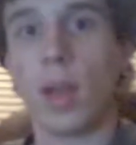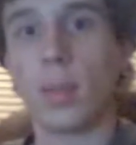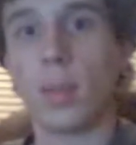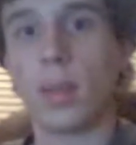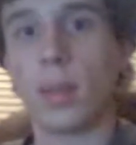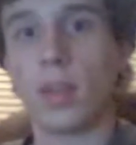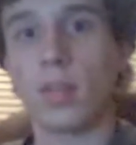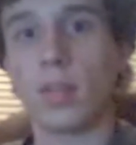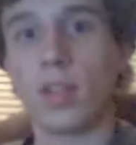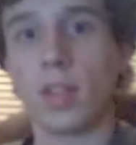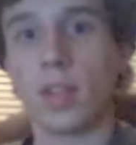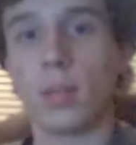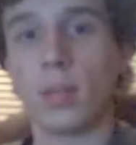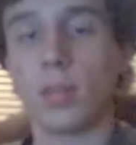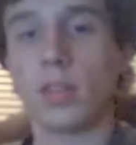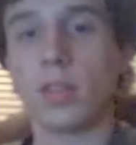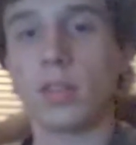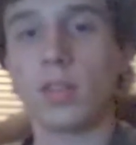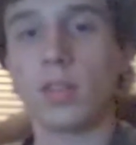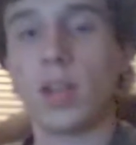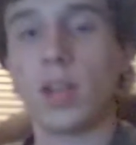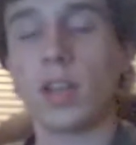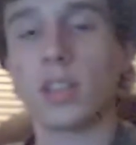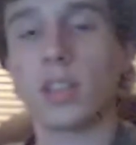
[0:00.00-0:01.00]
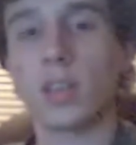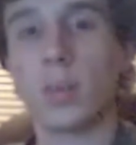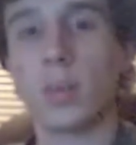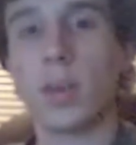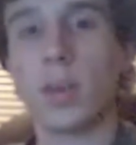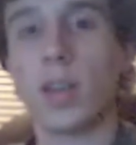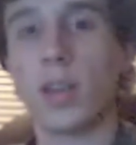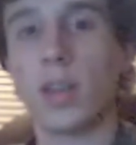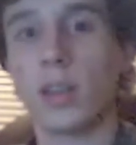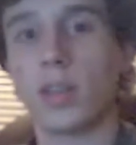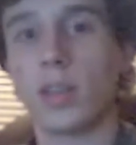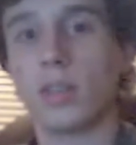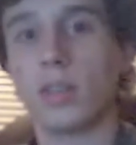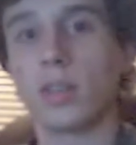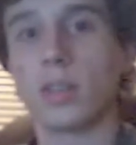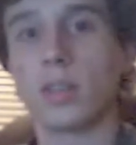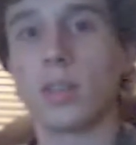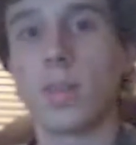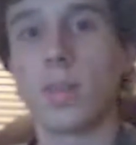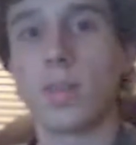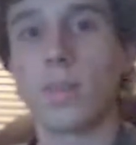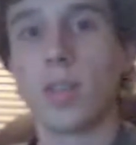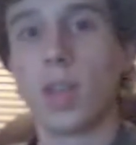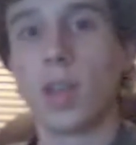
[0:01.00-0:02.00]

I mean, like, Prisoner of Azkaban is,